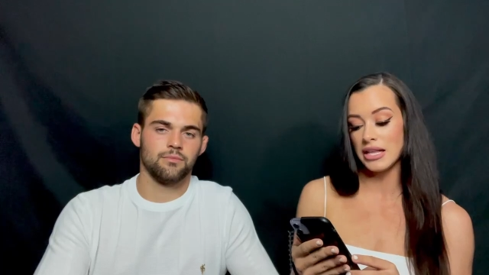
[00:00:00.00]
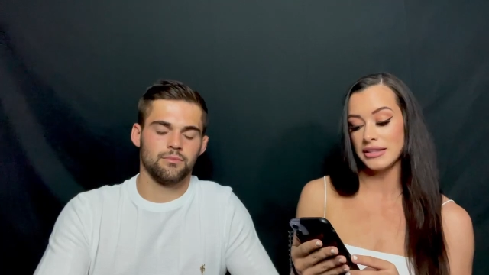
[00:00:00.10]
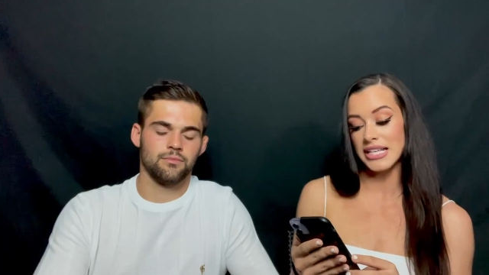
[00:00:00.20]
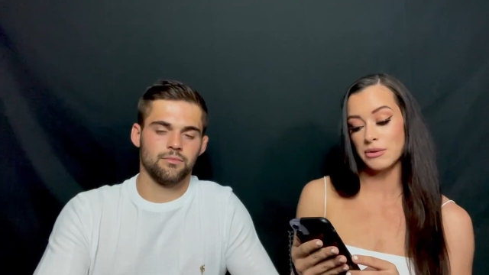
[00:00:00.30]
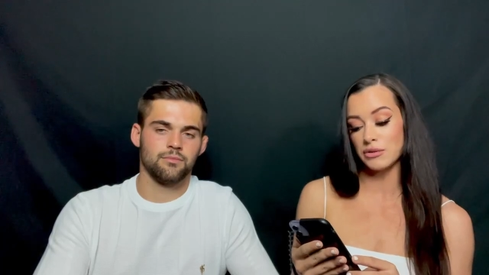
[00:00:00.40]

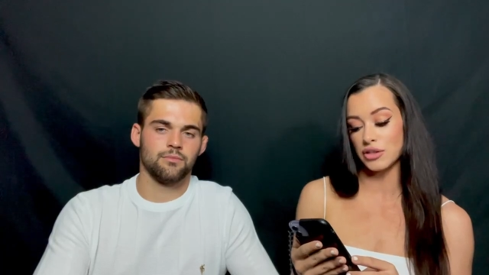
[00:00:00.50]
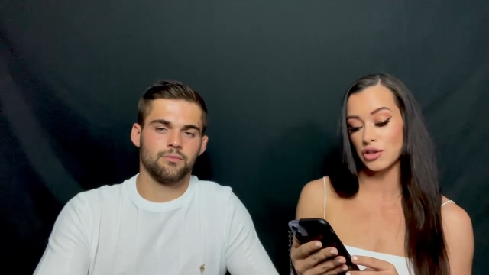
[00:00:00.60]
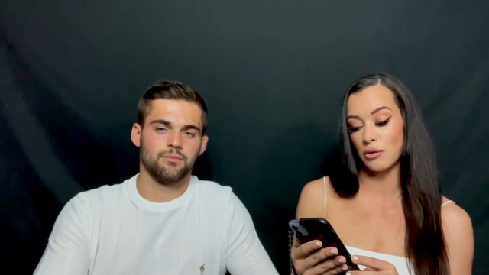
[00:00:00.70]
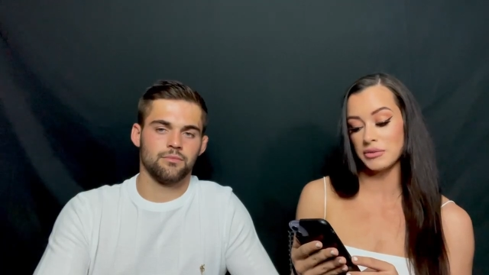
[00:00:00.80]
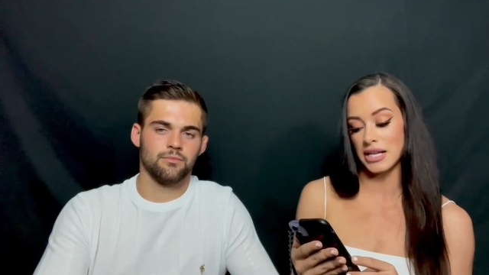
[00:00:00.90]
Speaker 1: This was the
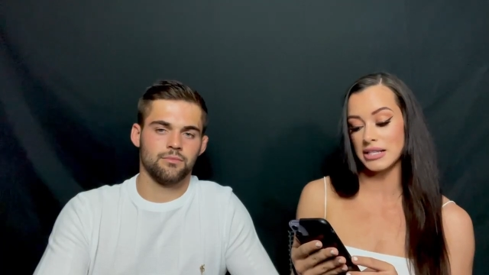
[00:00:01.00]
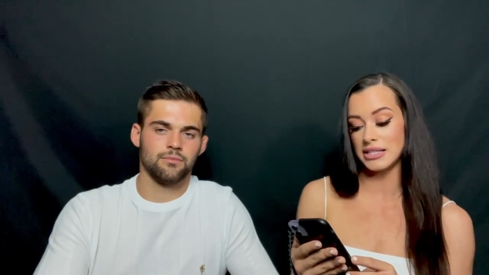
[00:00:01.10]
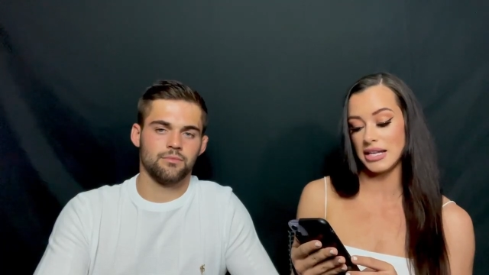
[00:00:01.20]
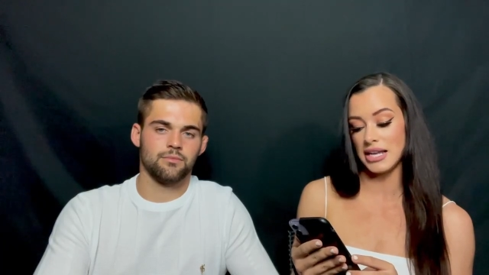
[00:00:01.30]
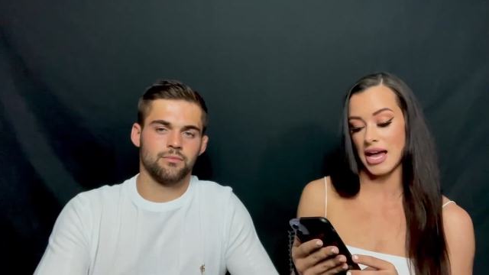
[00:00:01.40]
top 10
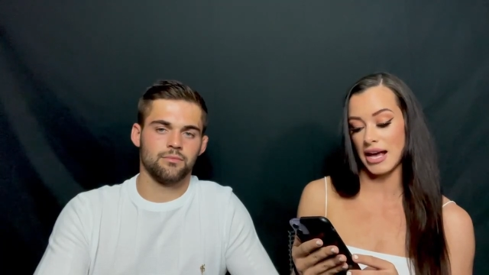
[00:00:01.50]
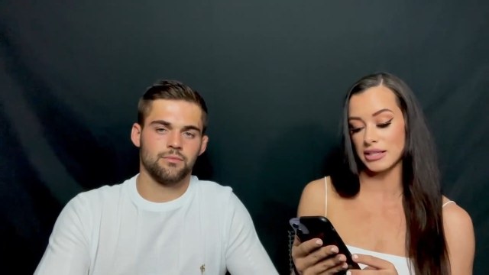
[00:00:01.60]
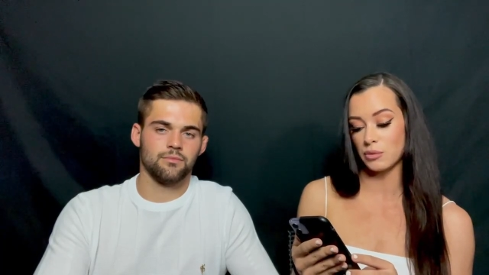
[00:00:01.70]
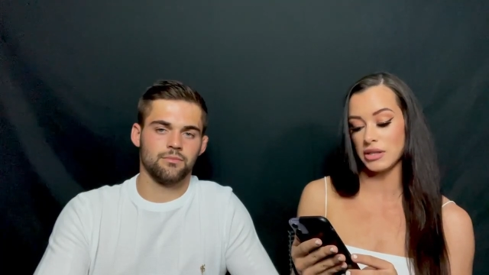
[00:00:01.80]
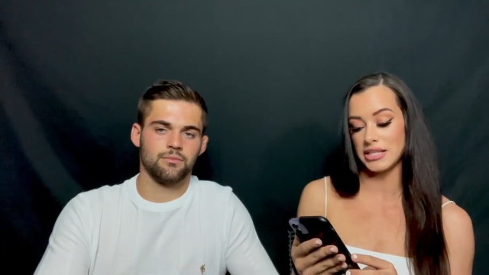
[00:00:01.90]

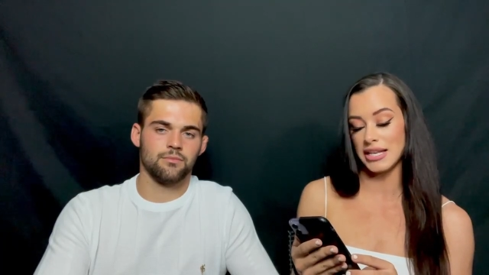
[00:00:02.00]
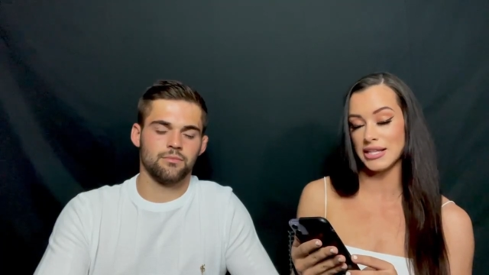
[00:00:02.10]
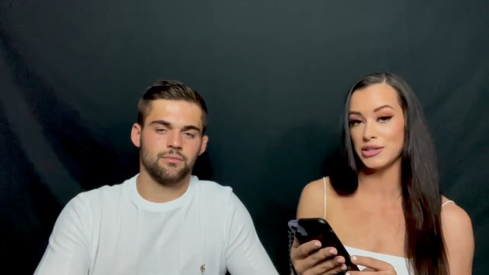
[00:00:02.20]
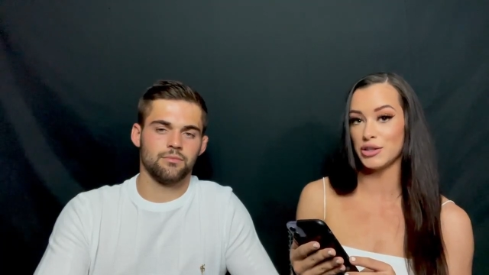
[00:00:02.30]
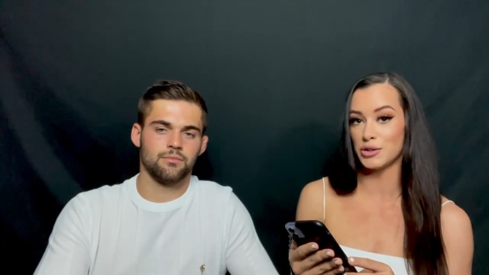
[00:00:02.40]
CEX we
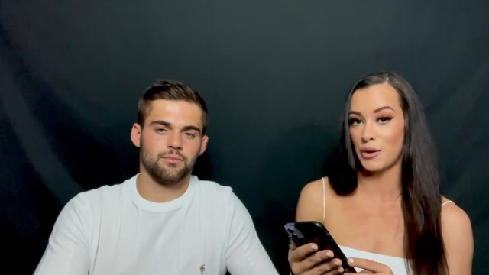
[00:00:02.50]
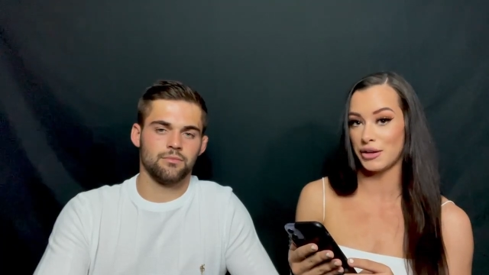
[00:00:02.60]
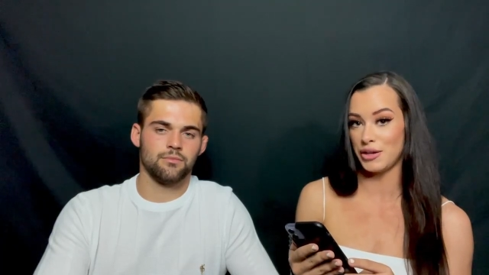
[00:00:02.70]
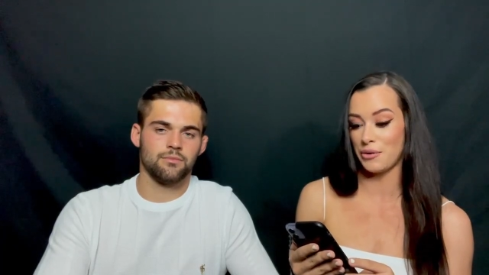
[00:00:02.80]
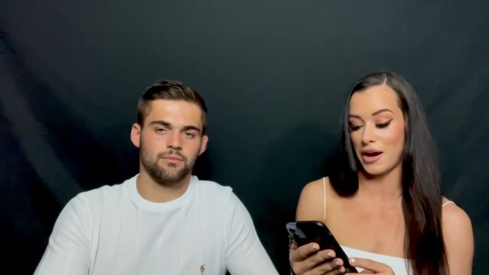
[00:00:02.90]
teased due to our
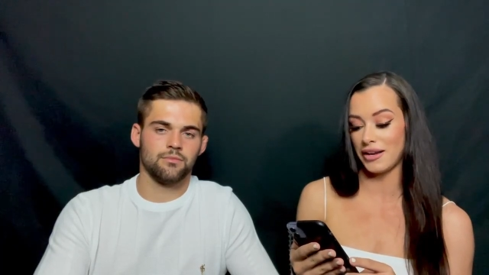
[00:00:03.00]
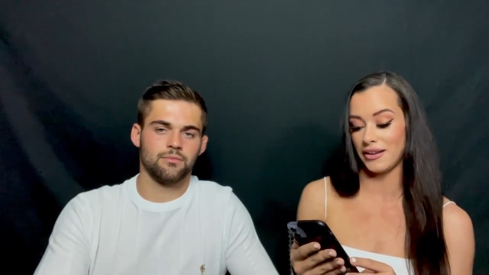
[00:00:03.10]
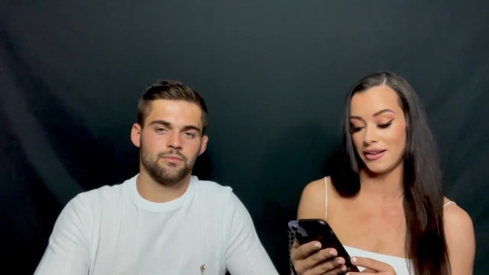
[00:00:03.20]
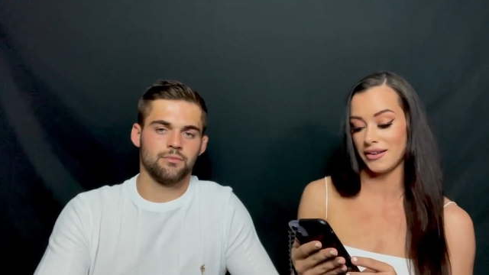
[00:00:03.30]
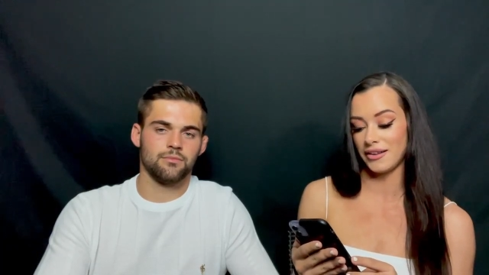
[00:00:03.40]
new
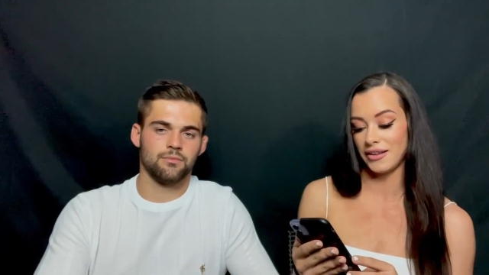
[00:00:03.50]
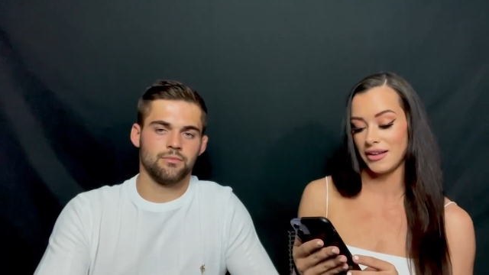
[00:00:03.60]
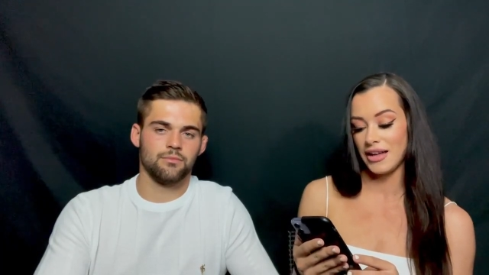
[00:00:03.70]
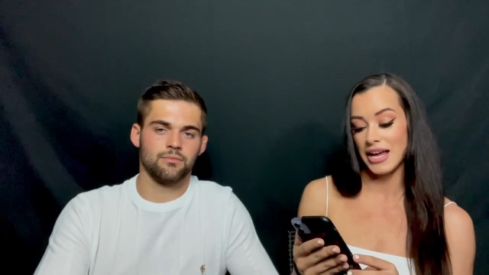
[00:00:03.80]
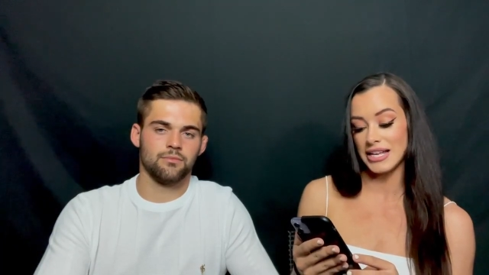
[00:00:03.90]
hire.
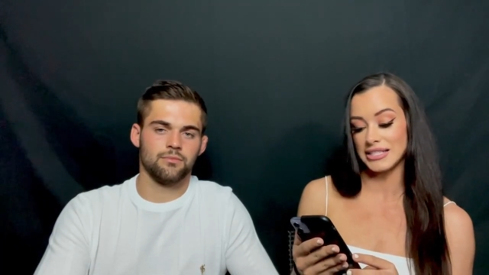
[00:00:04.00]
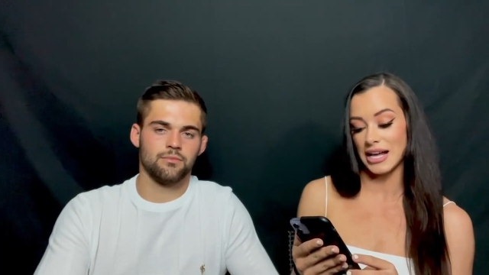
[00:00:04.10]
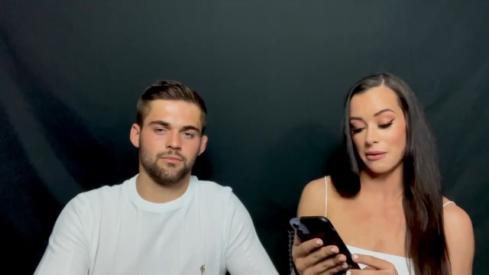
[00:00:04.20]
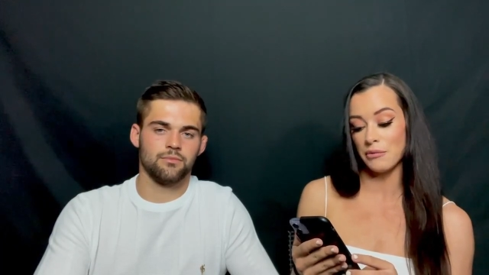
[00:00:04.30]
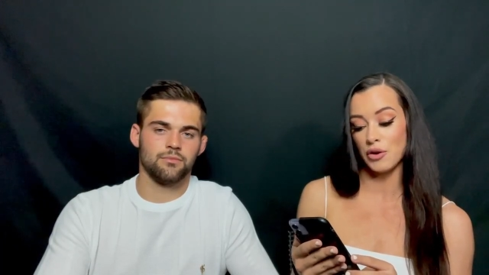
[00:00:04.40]

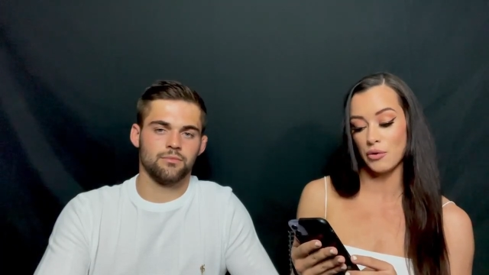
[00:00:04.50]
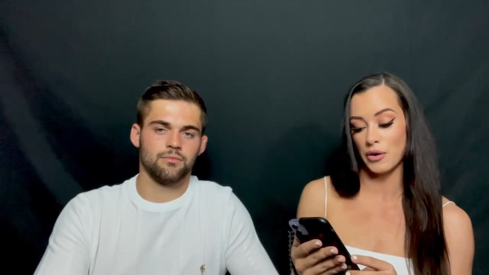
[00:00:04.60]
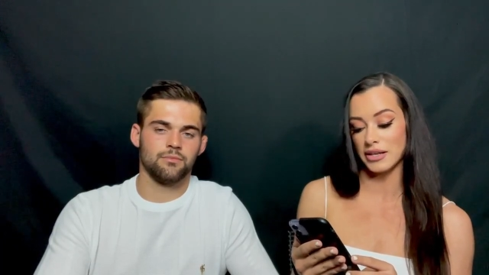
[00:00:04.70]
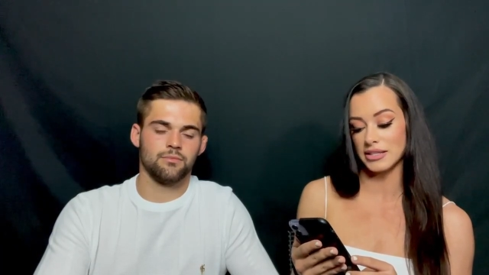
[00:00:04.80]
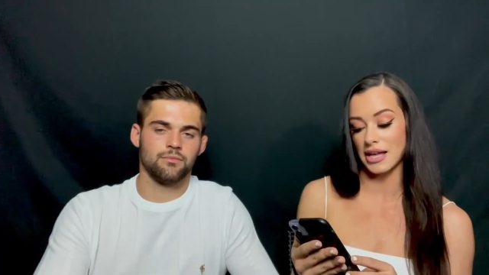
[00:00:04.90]
Isam, who
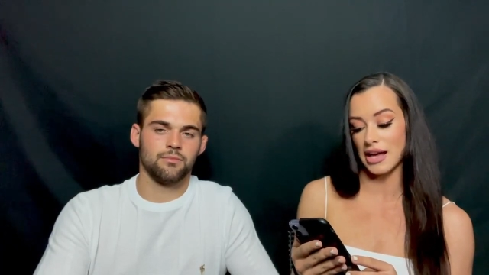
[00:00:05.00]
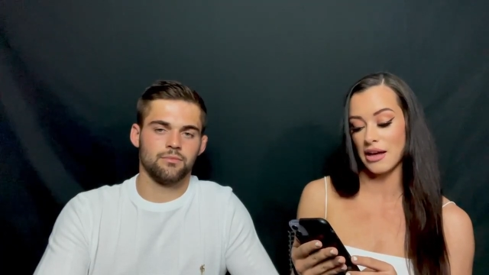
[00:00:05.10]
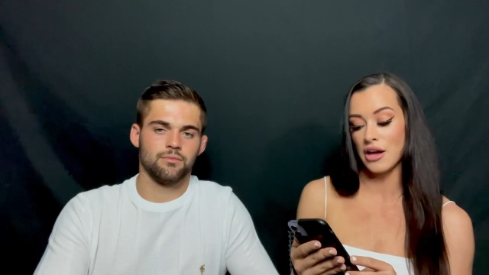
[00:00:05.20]
works there,